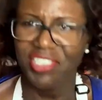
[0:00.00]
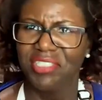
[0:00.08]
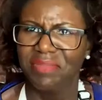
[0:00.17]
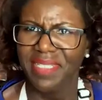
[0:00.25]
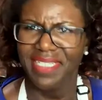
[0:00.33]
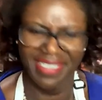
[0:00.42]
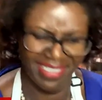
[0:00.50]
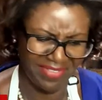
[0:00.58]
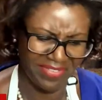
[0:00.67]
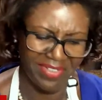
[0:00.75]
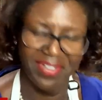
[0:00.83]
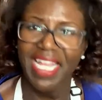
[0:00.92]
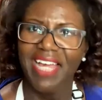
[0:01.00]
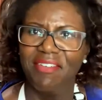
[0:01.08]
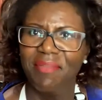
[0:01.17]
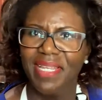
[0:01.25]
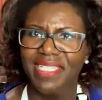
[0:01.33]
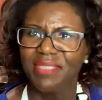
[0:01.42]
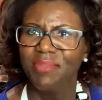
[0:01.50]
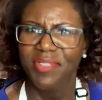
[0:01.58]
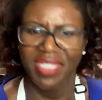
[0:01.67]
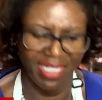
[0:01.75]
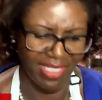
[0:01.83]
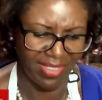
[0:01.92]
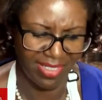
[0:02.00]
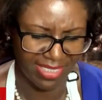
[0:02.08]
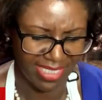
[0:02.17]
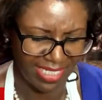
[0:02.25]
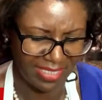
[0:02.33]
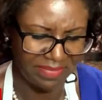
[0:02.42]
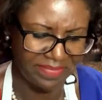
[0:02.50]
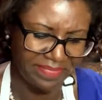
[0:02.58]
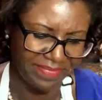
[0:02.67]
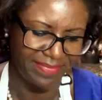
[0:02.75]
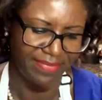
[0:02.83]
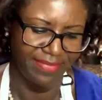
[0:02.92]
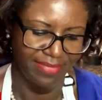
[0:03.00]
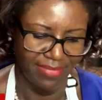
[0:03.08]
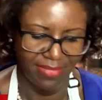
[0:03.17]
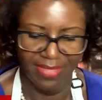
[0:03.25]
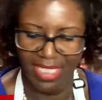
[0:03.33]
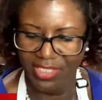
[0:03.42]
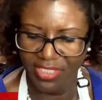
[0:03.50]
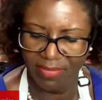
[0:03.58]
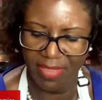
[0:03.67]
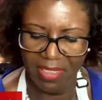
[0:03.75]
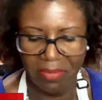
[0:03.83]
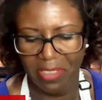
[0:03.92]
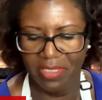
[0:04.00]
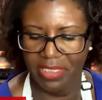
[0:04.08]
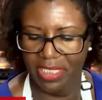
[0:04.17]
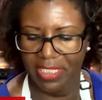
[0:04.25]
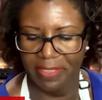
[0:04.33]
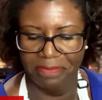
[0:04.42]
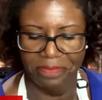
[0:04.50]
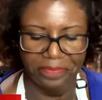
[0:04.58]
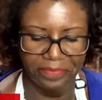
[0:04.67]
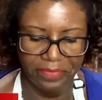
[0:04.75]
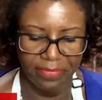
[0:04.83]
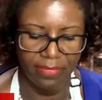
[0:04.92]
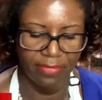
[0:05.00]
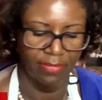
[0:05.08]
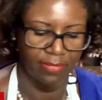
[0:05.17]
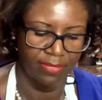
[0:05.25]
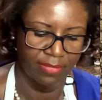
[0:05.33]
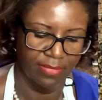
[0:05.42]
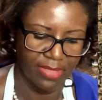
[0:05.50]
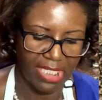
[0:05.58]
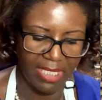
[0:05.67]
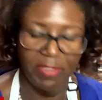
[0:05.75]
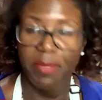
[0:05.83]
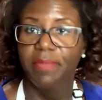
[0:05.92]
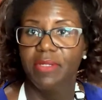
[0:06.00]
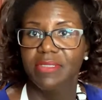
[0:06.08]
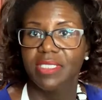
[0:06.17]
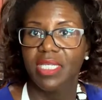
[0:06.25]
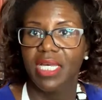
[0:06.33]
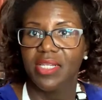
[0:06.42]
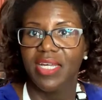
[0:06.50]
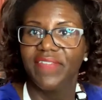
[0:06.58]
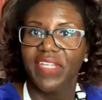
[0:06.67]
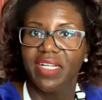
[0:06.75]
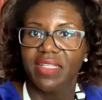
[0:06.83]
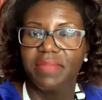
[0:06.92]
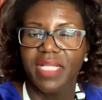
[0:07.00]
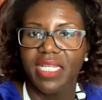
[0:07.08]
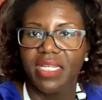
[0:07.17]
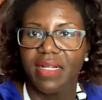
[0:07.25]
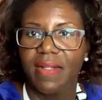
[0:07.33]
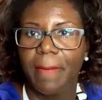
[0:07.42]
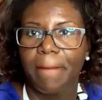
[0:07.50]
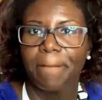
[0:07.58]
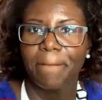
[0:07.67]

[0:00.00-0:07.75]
Shouldn't be this difficult. I haven't made a smoothie in a long time. I used to make them all the time. All right, I'm gonna mute so y'all don't have to hear the blender.